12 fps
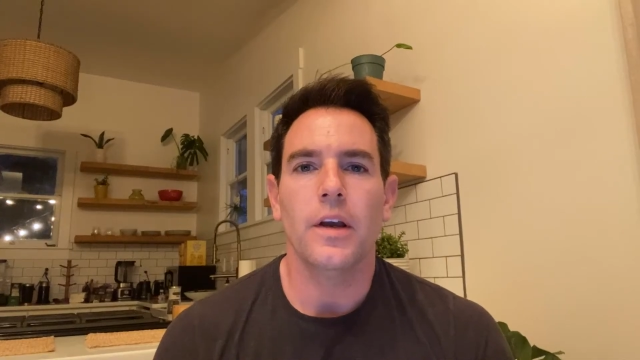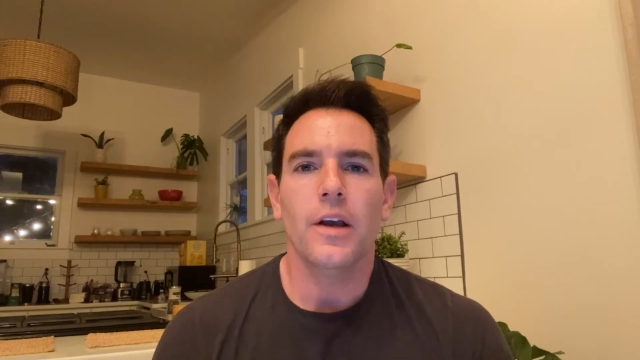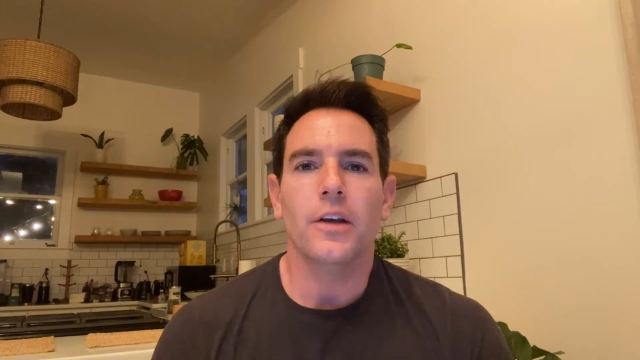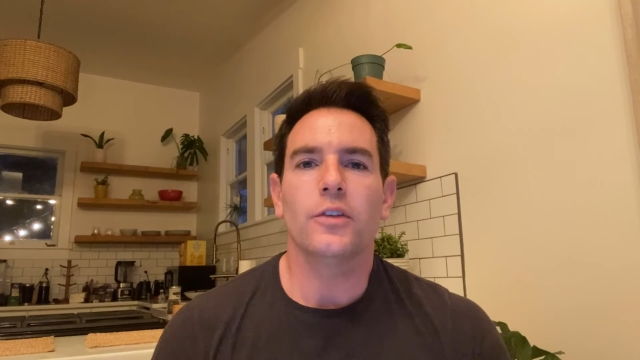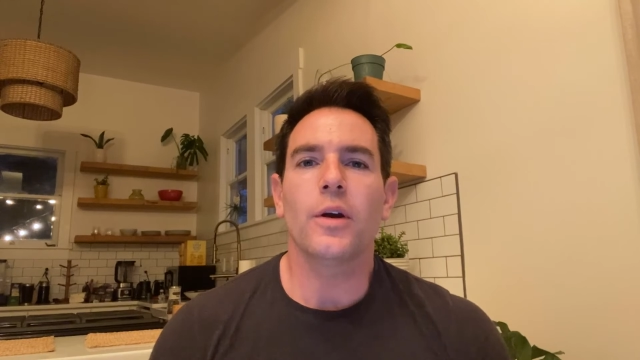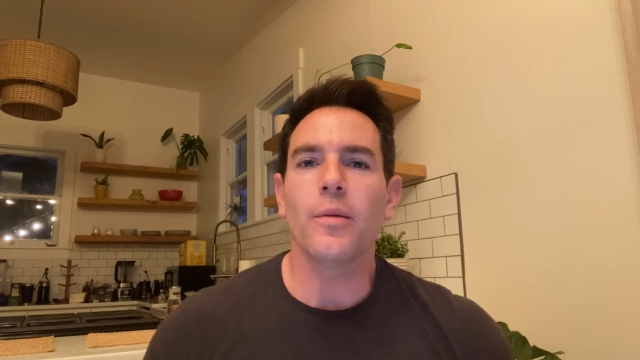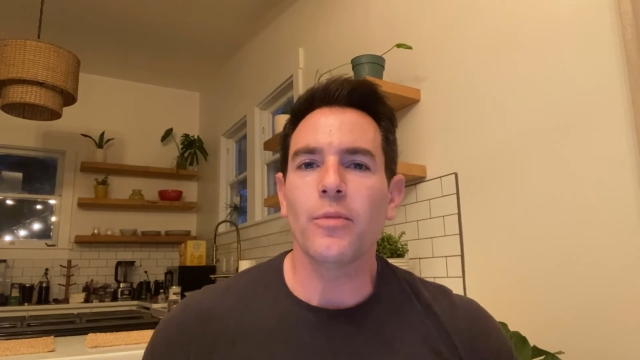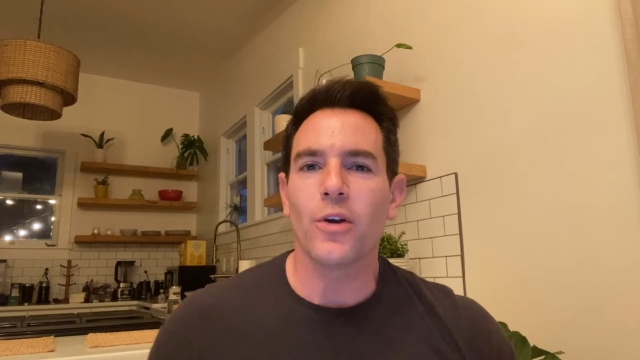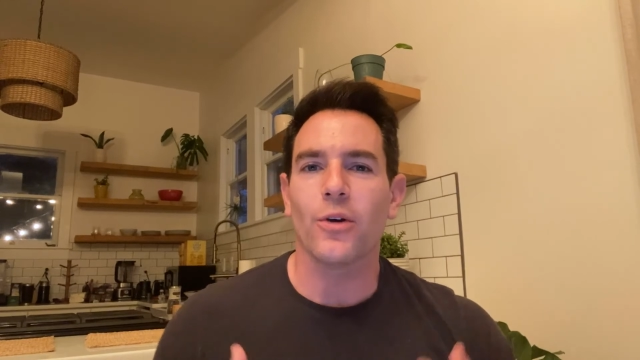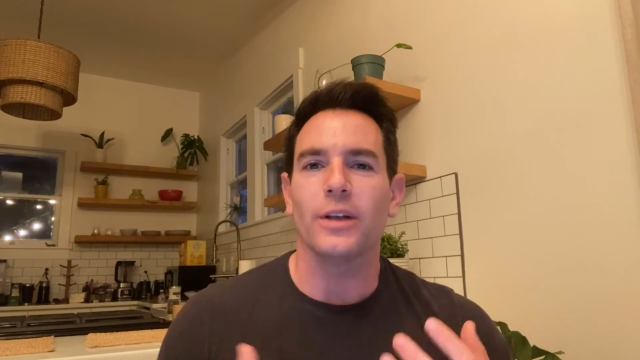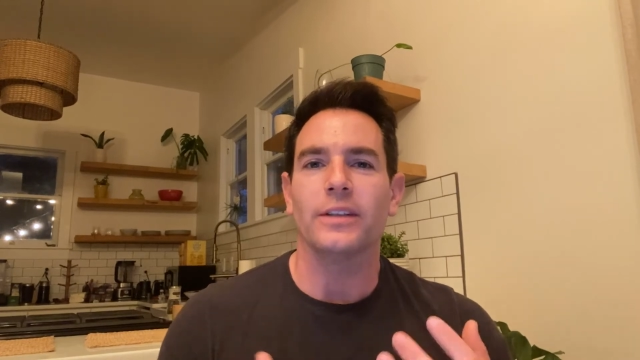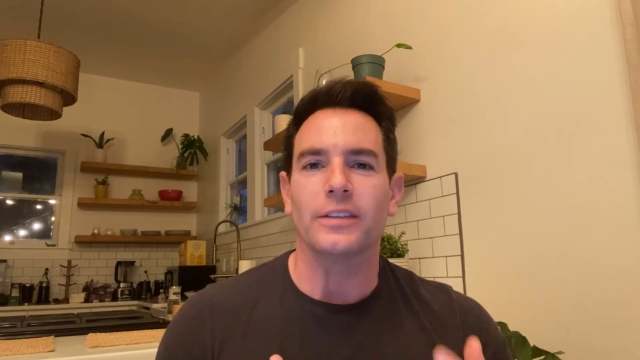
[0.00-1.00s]
So I am
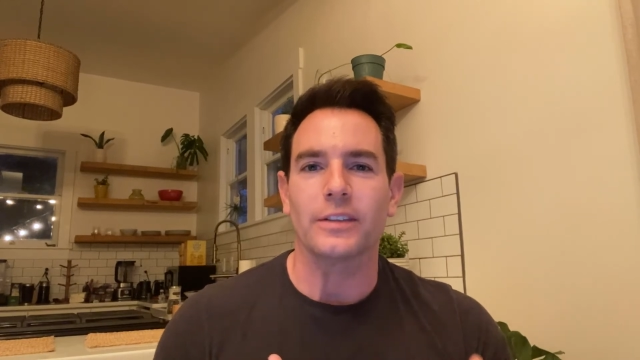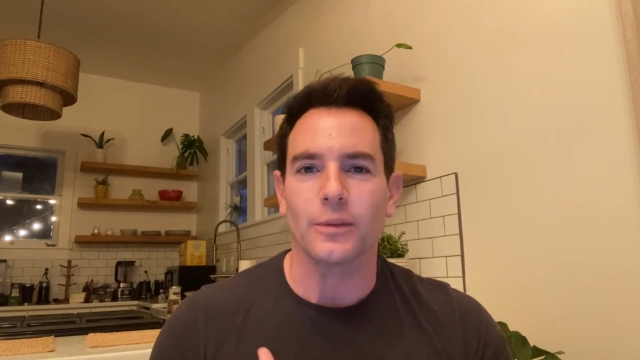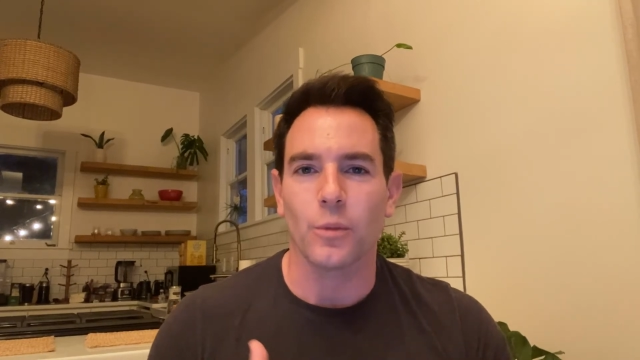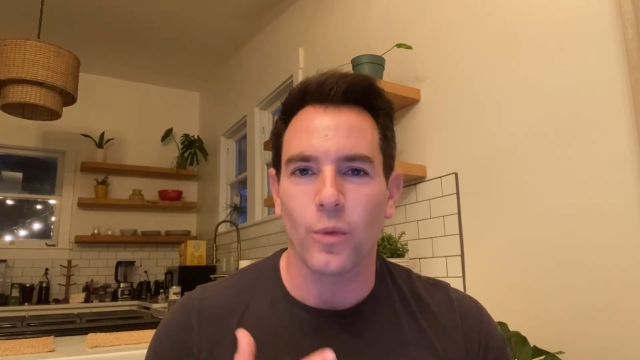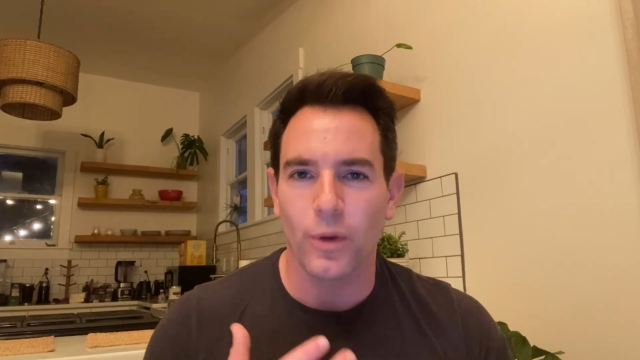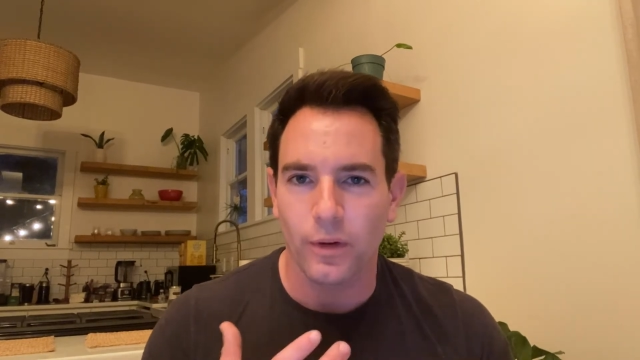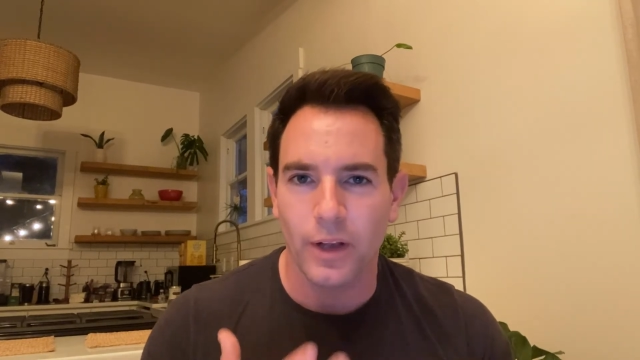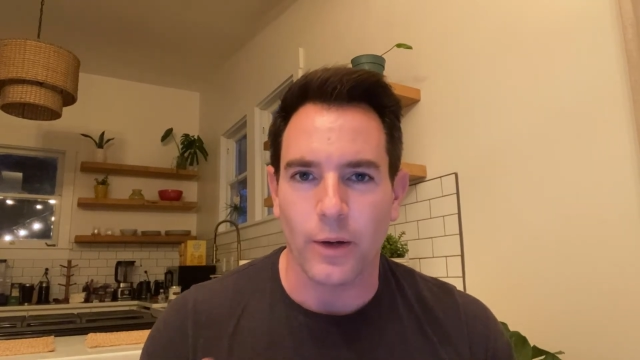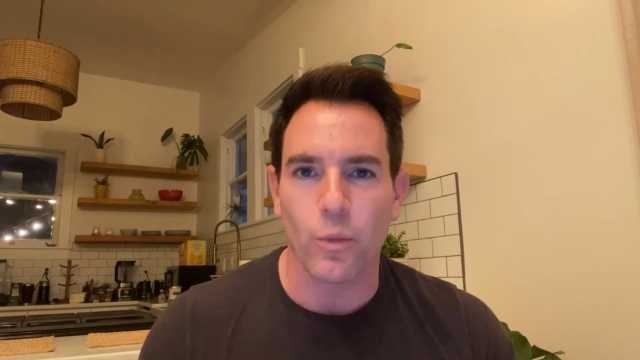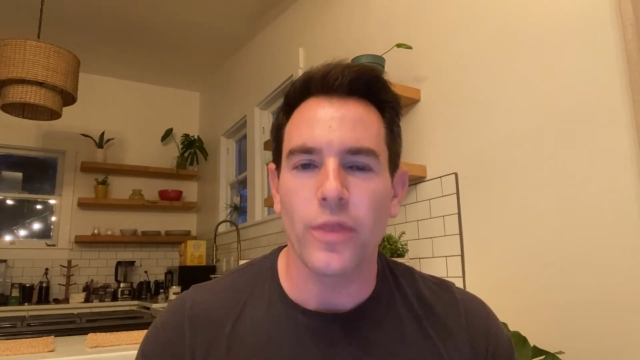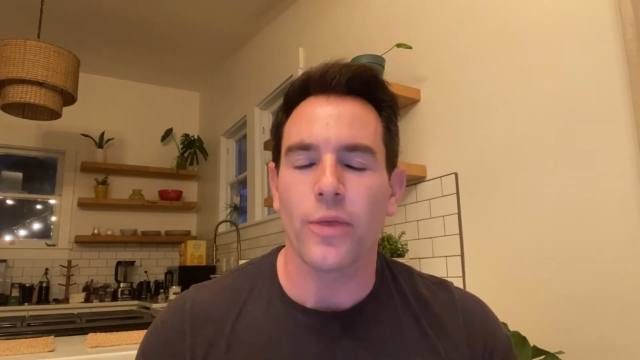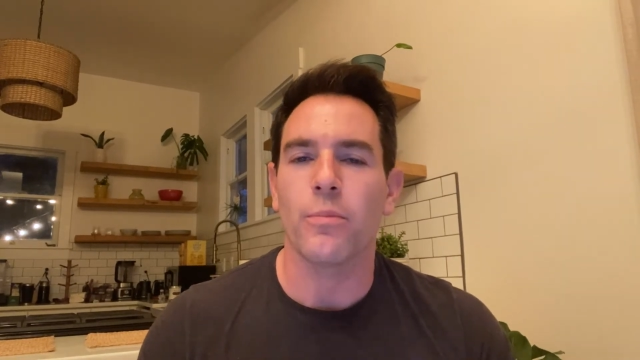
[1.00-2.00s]
curious,
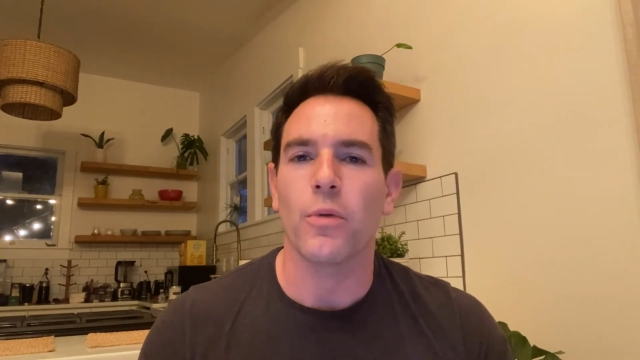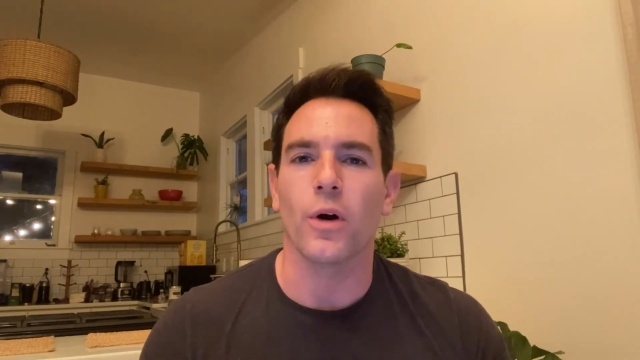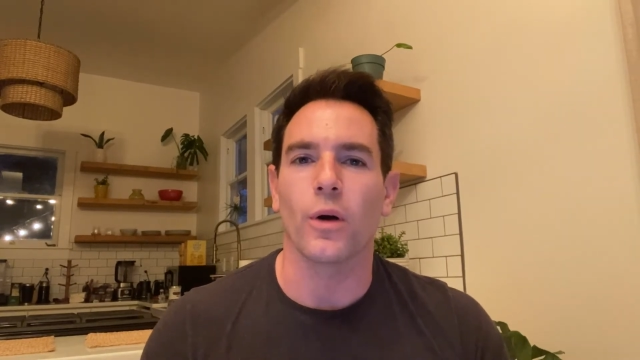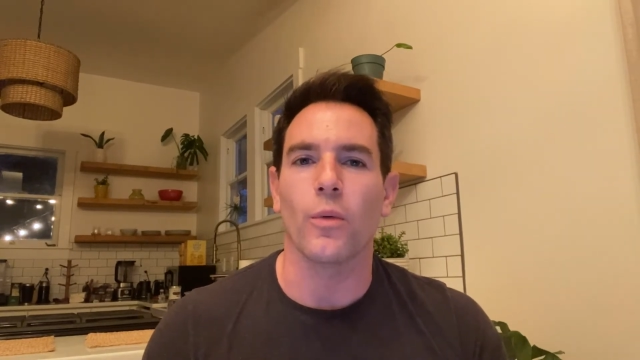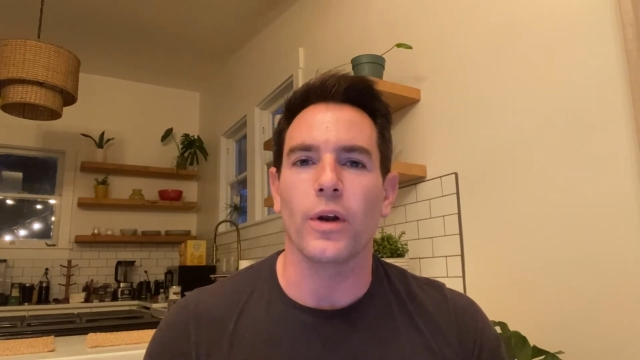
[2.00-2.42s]
with the book,